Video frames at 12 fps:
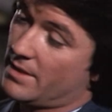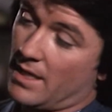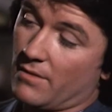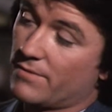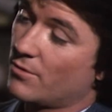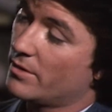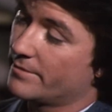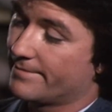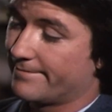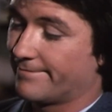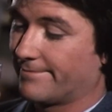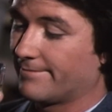sure the
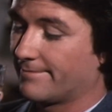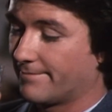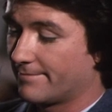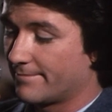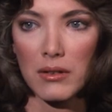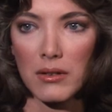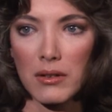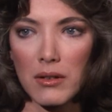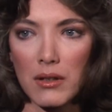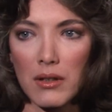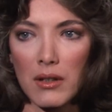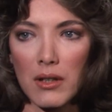subtext was that she was falling
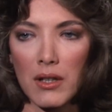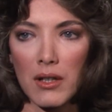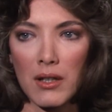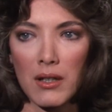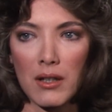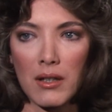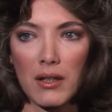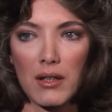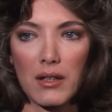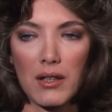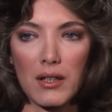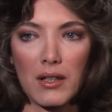in love with Bobby and
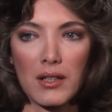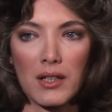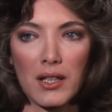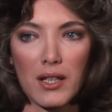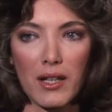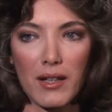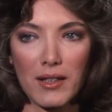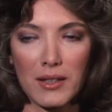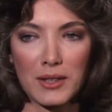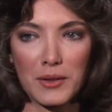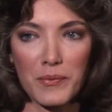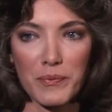just had to get
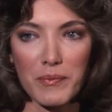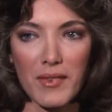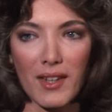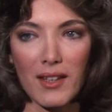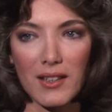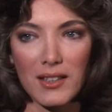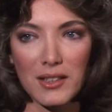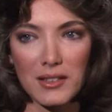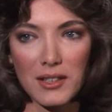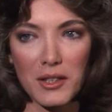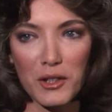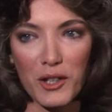out of there because she couldn't
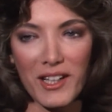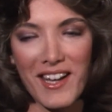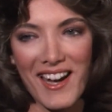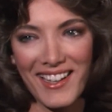have him.